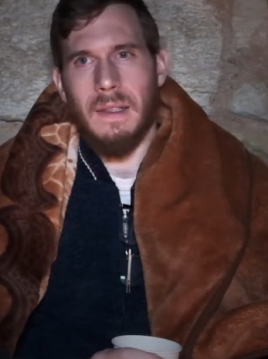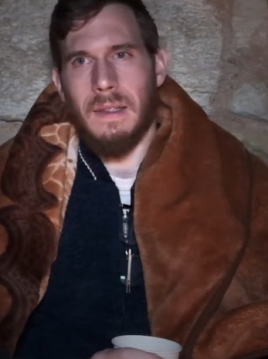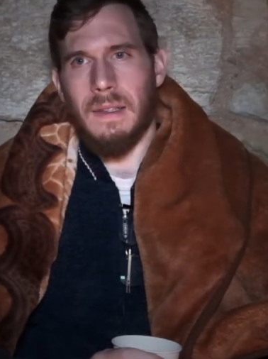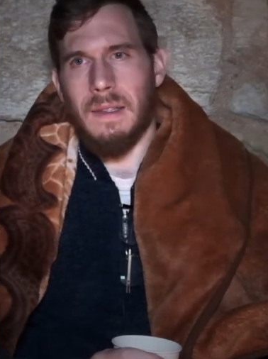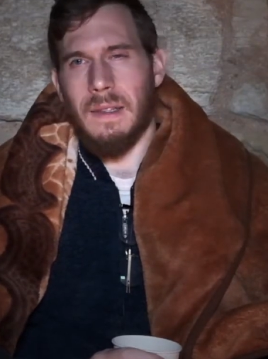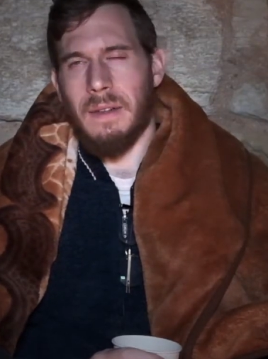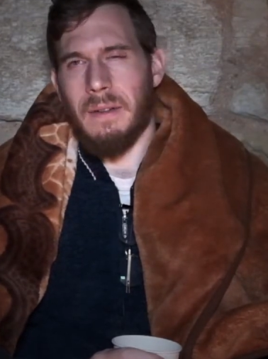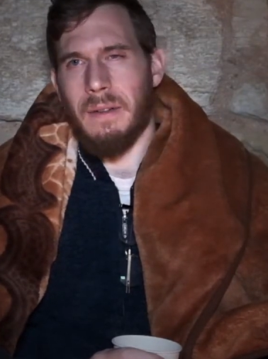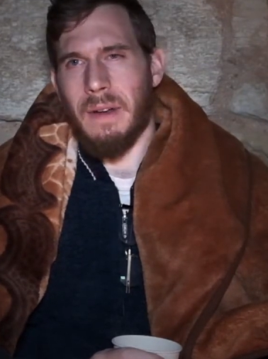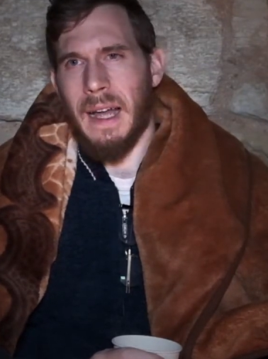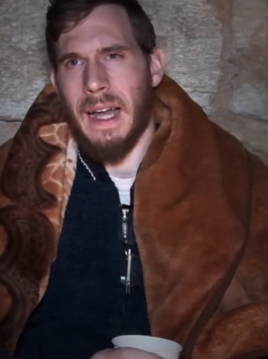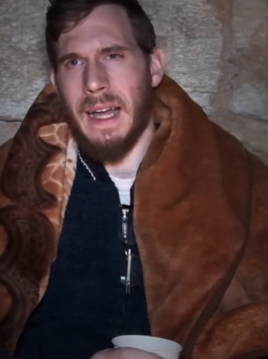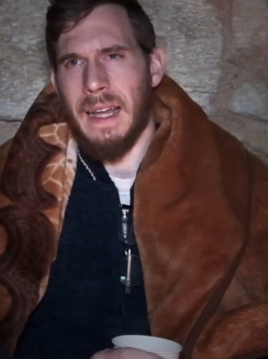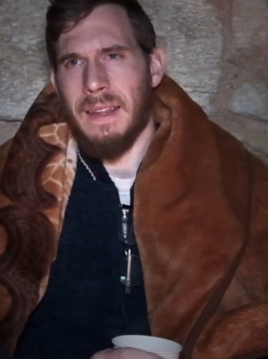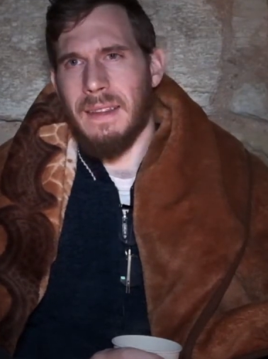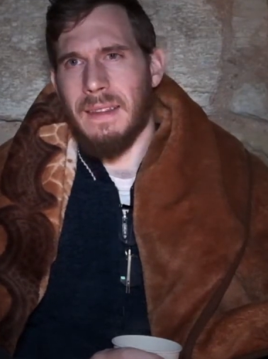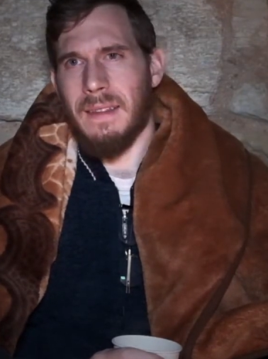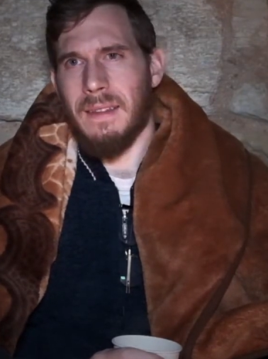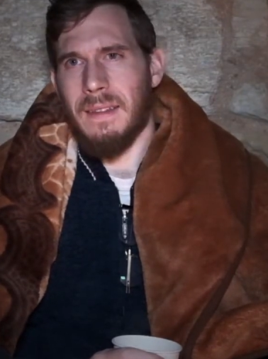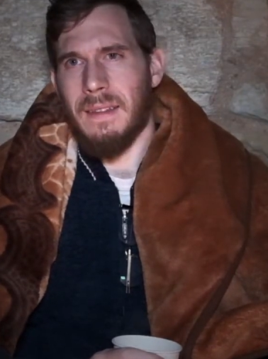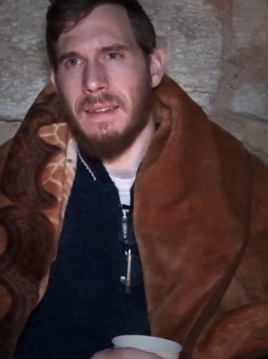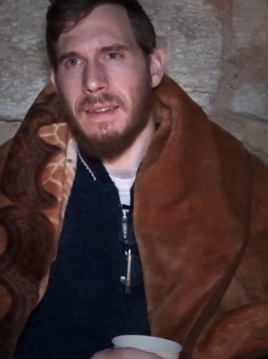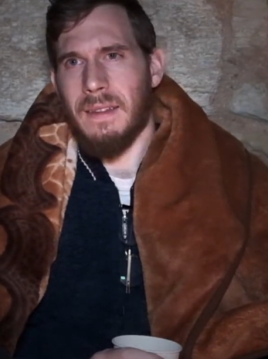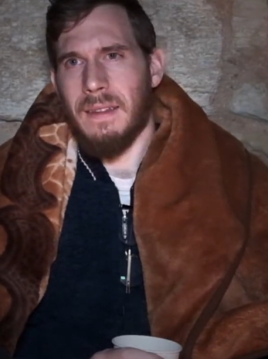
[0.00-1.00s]
The
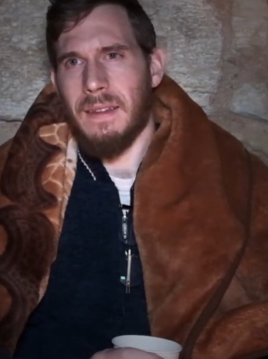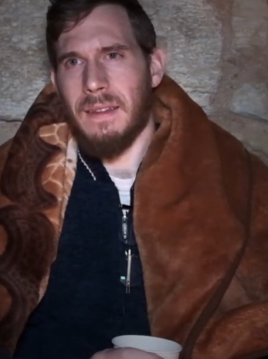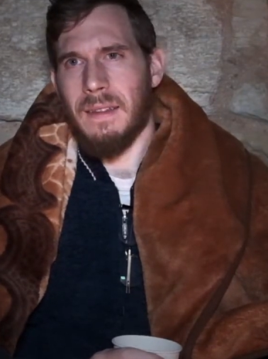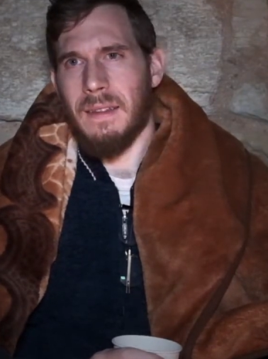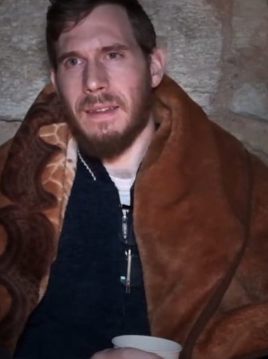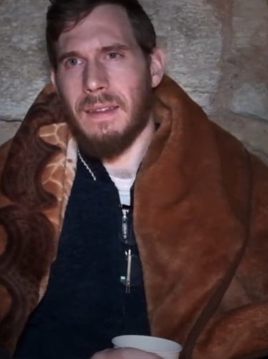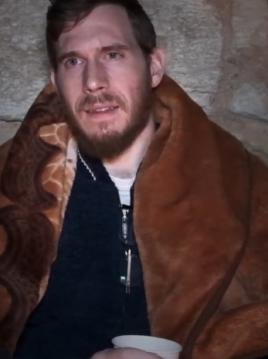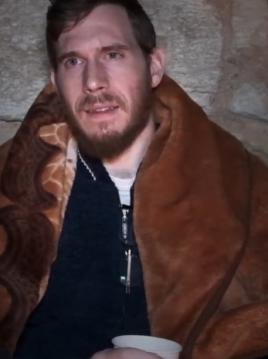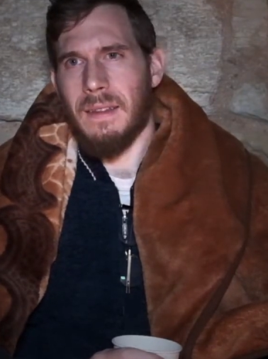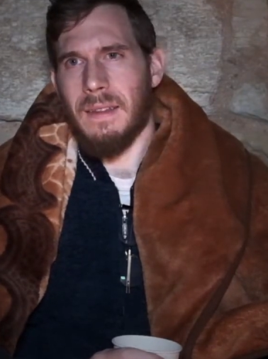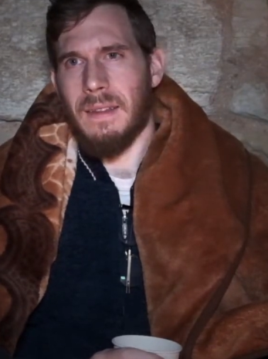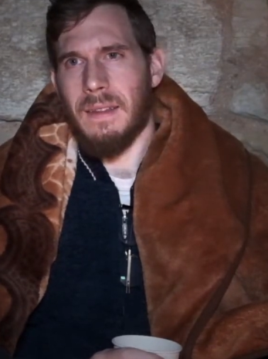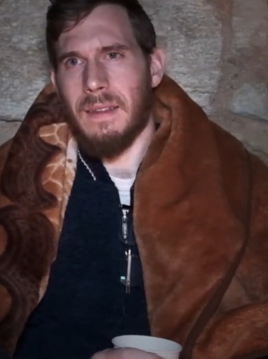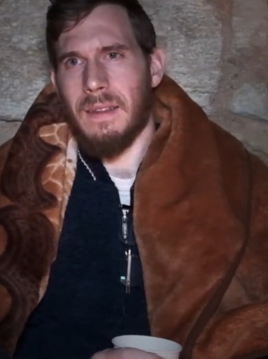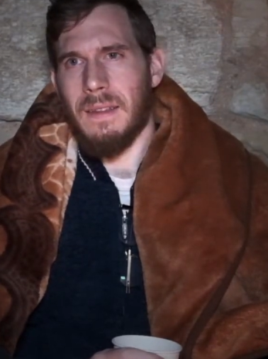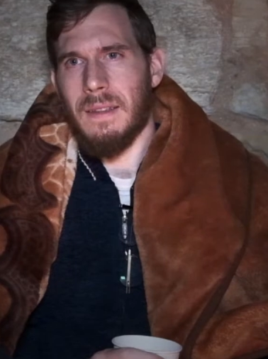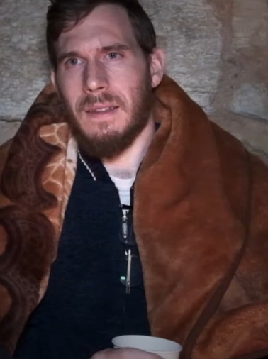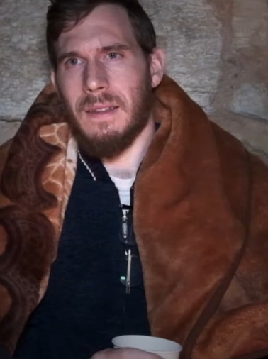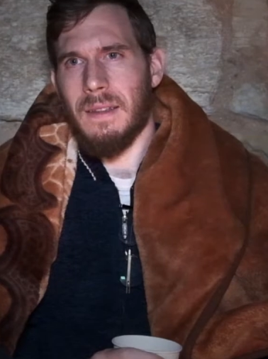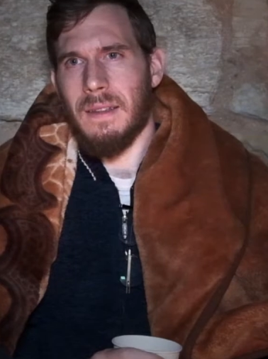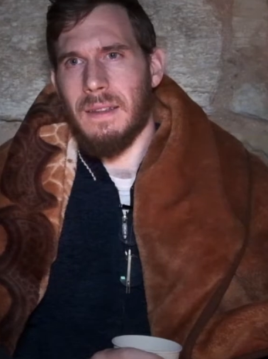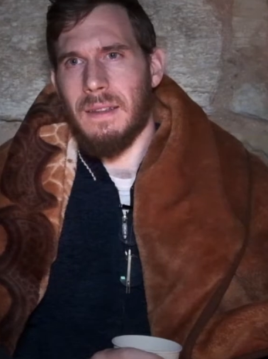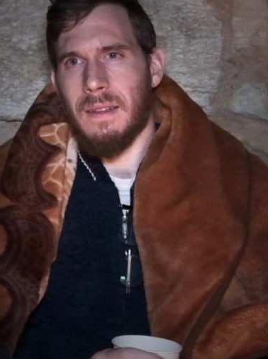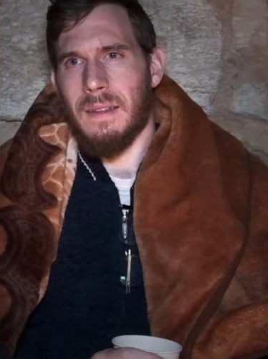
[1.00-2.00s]
right,
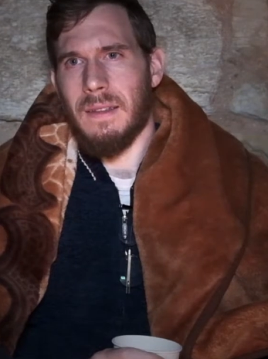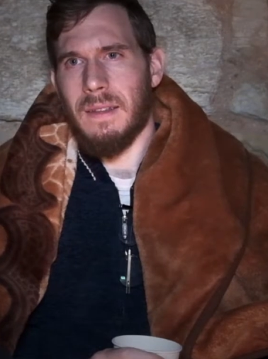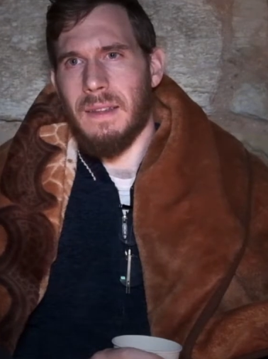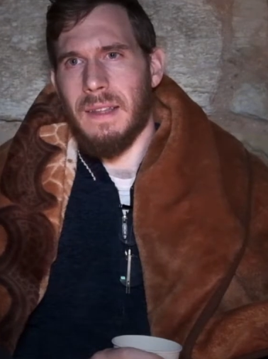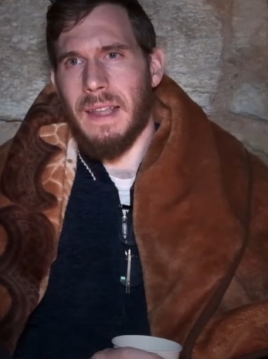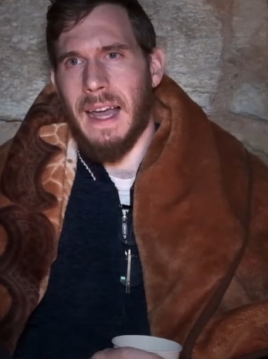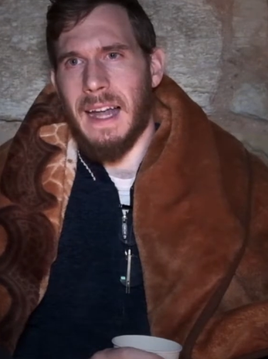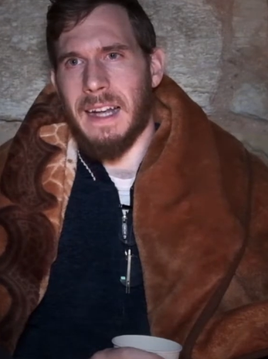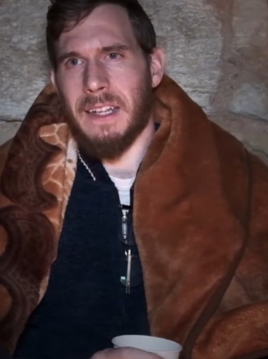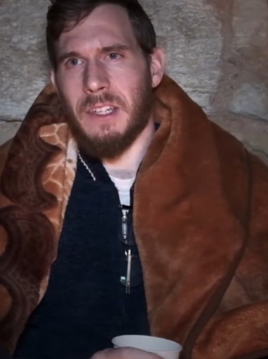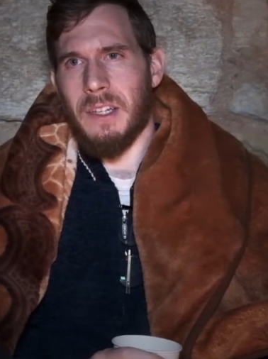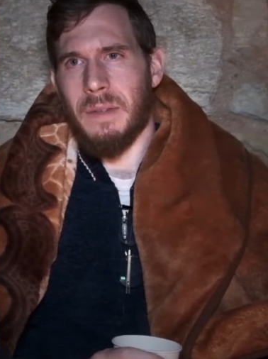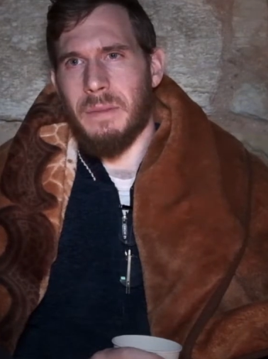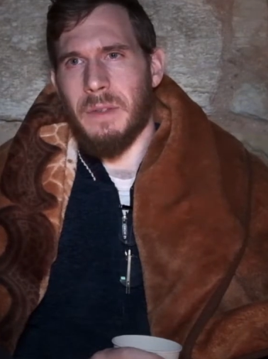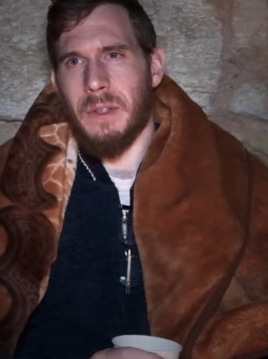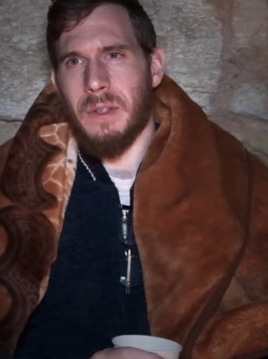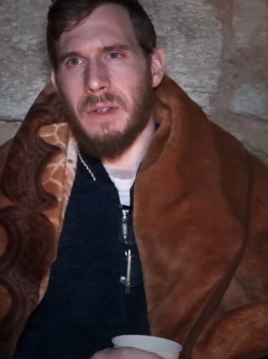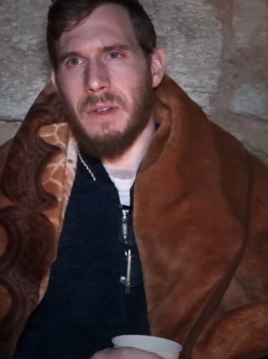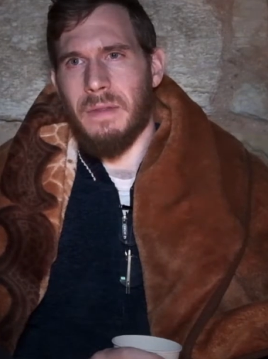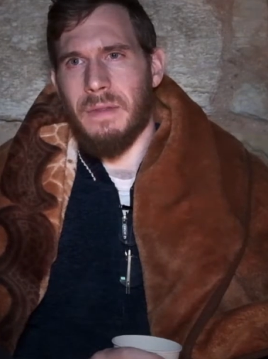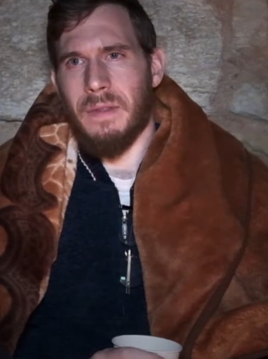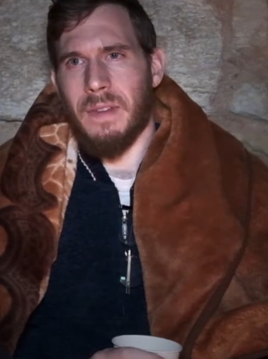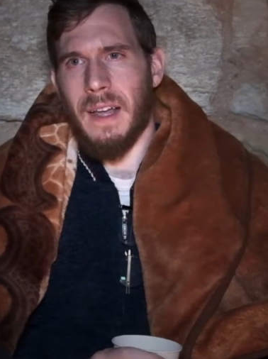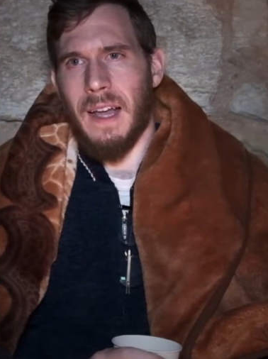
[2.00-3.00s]
the attribute
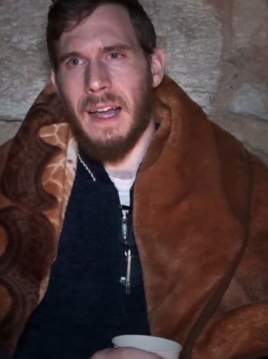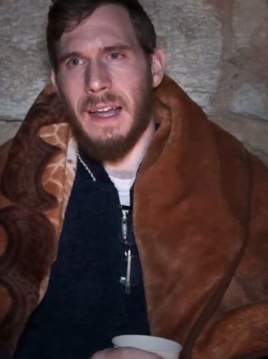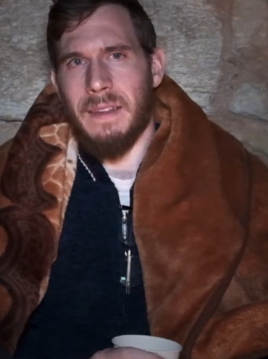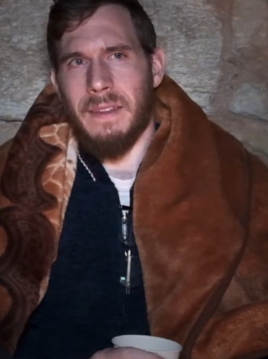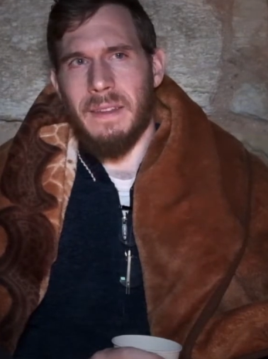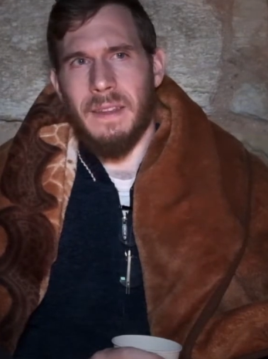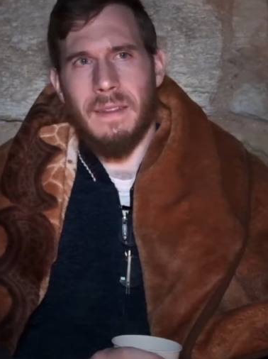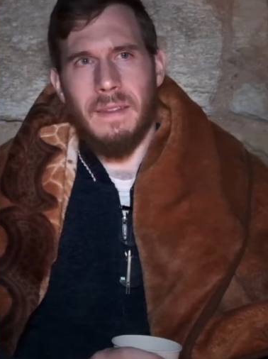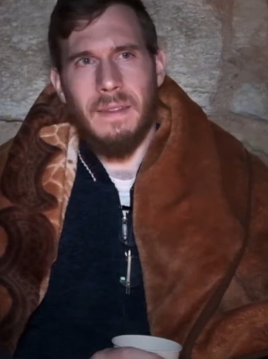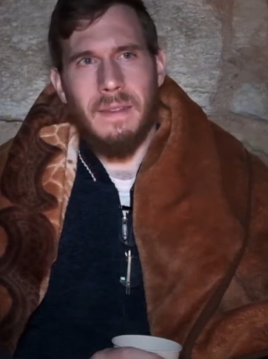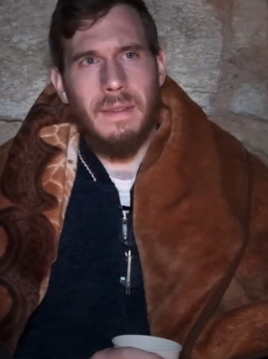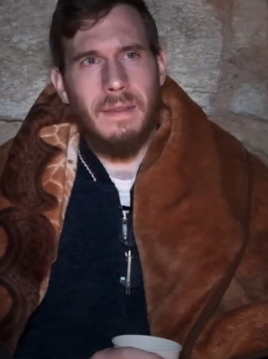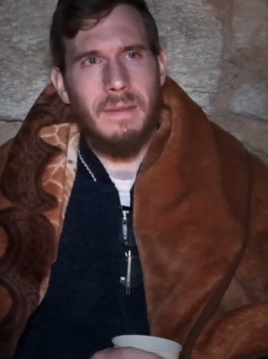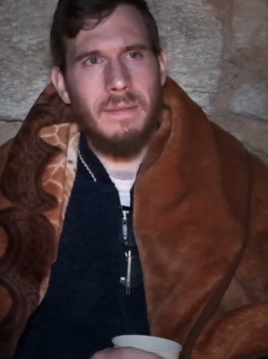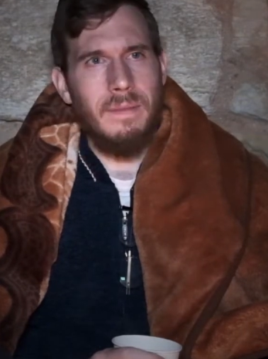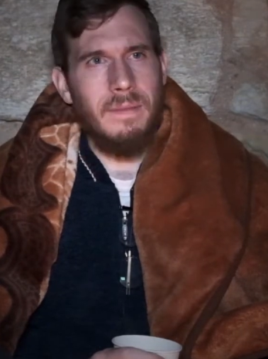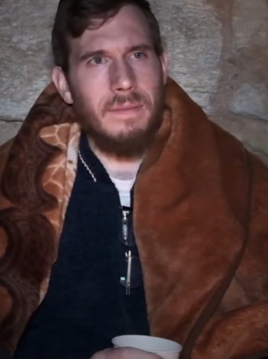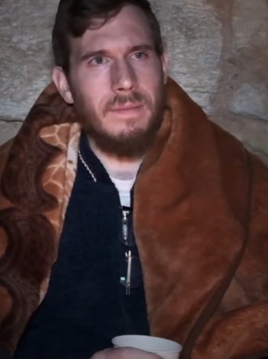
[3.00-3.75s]
of kindness,